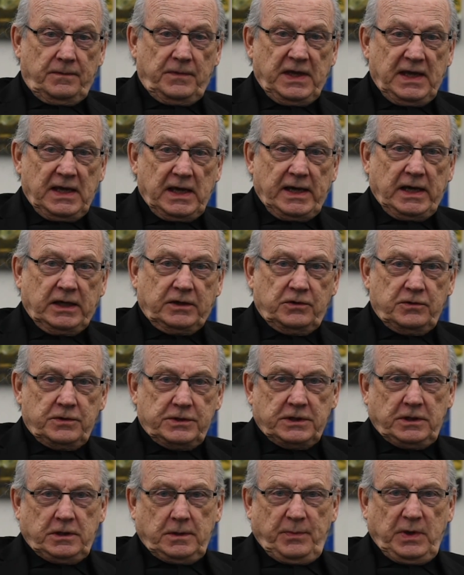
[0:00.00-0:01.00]
The
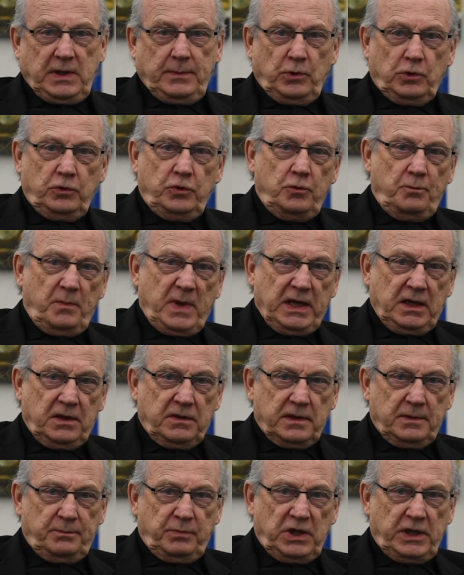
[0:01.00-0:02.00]
actors and the people who
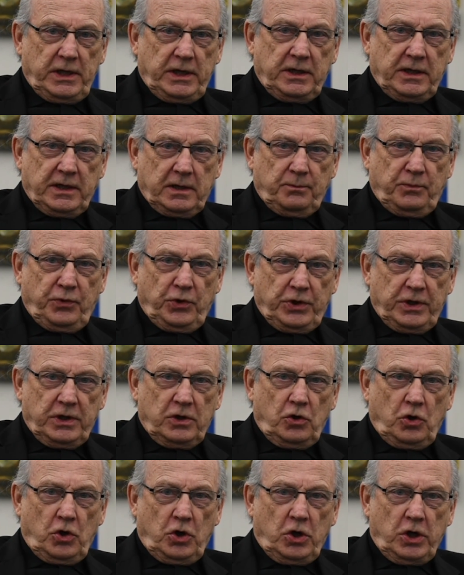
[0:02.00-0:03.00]
make the play and put
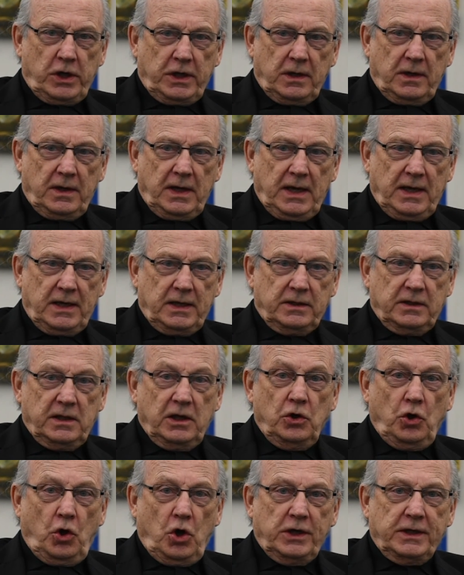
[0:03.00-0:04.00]
it on, and
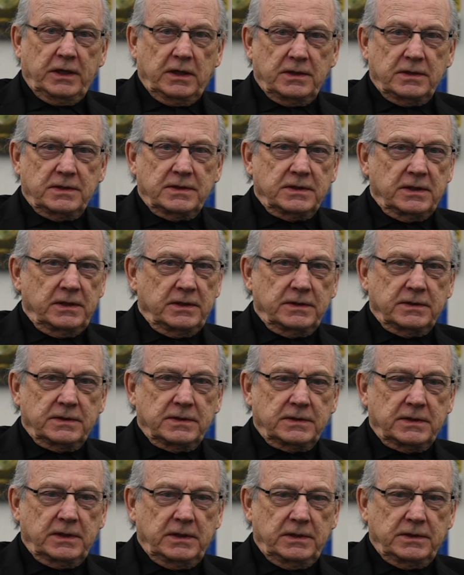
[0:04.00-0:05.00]
the audience
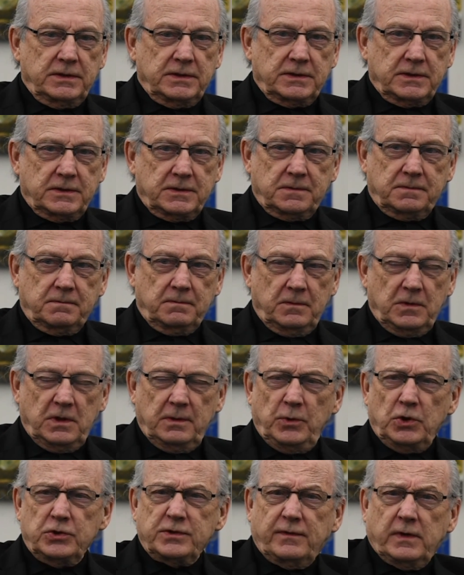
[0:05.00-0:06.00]
is
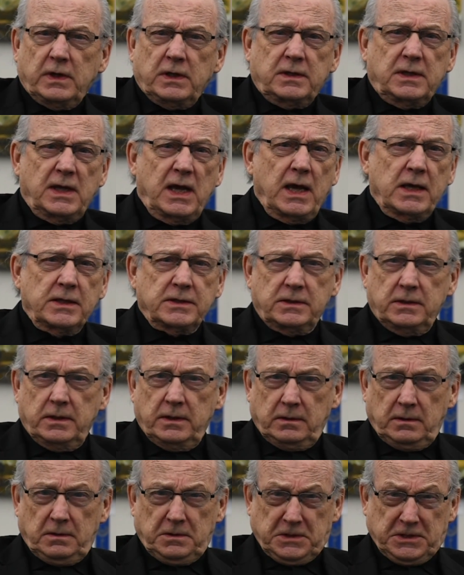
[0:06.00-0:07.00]
the most fantastic
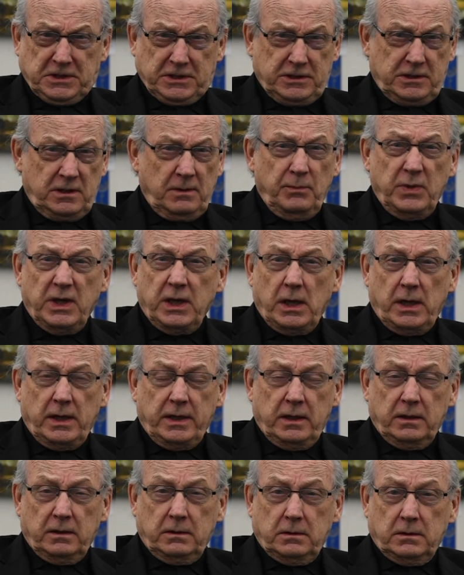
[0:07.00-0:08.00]

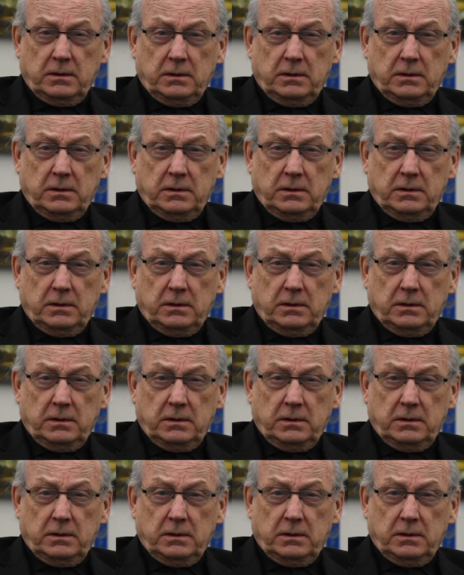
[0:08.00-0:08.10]
symbiotic